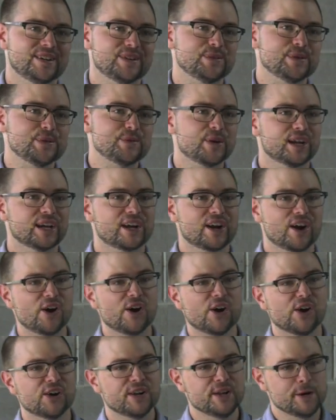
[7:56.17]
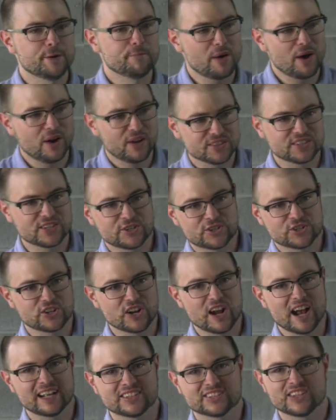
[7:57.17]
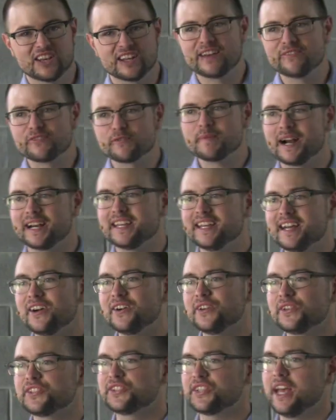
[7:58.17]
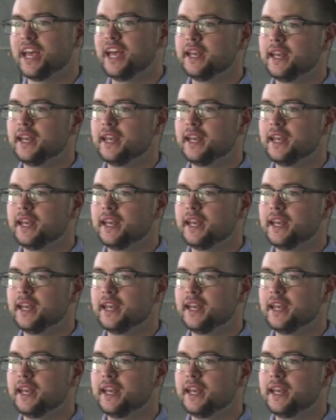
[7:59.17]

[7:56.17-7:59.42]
We want to call balls and strikes on everybody else,